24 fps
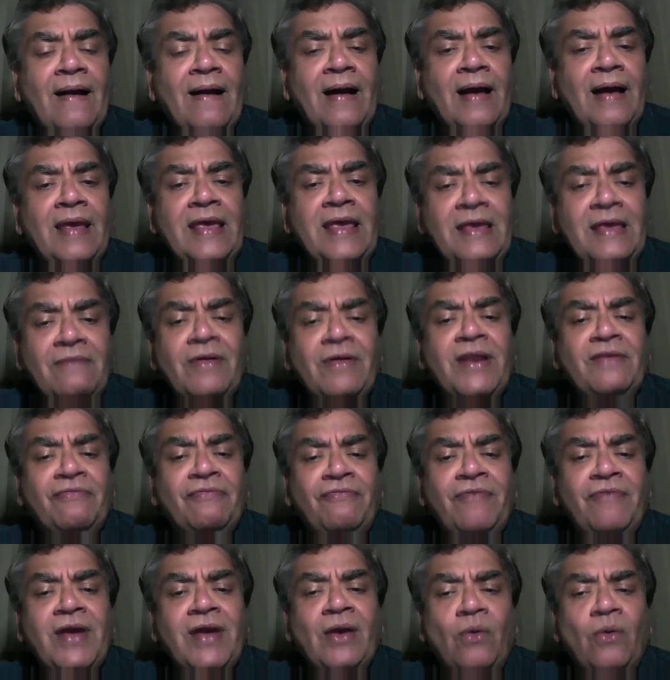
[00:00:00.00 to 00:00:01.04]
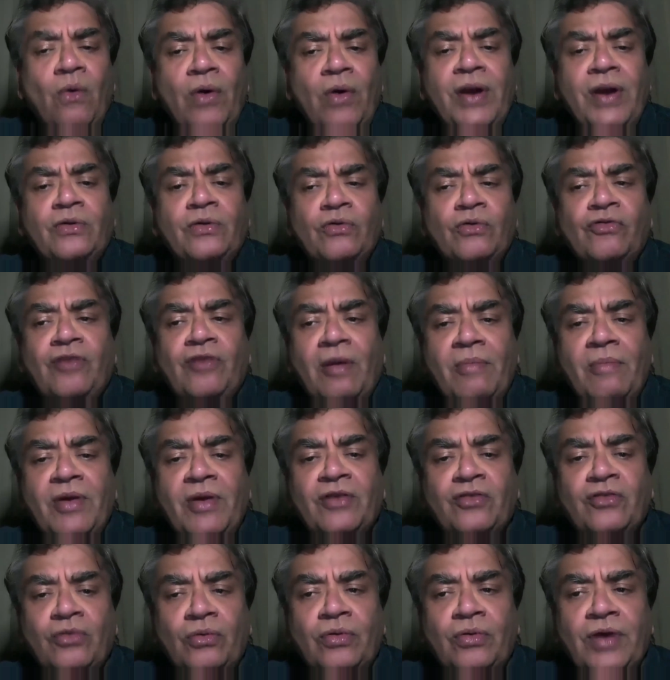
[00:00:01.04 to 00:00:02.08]
even if we go into some
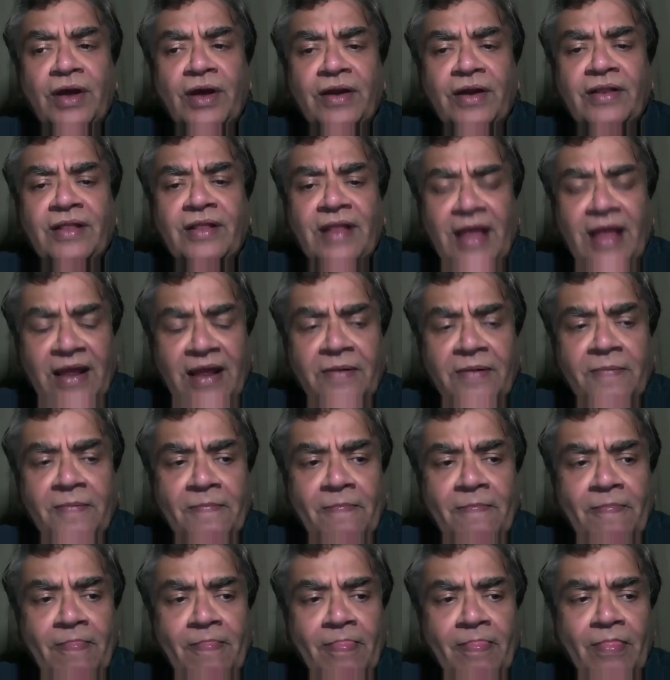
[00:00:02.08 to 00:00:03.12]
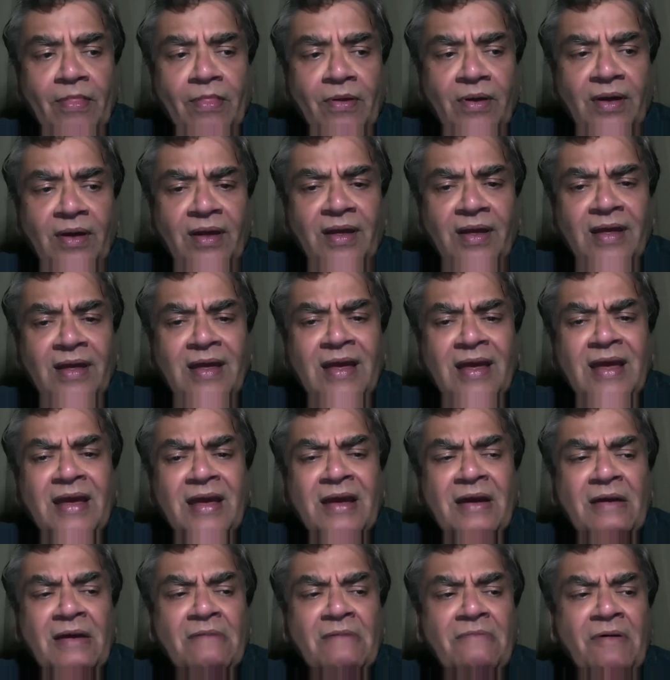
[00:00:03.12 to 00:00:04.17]
issue here and there, okay,
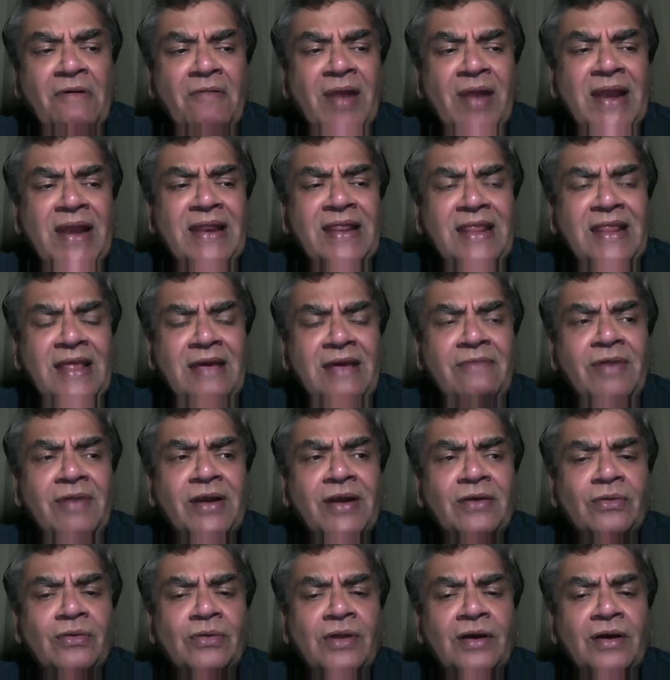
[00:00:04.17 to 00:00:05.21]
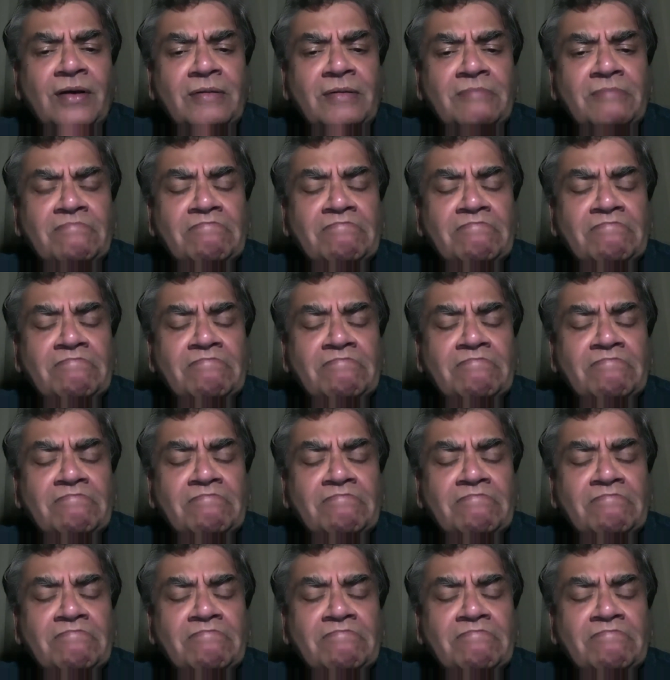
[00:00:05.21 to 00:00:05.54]
we will leave it to the.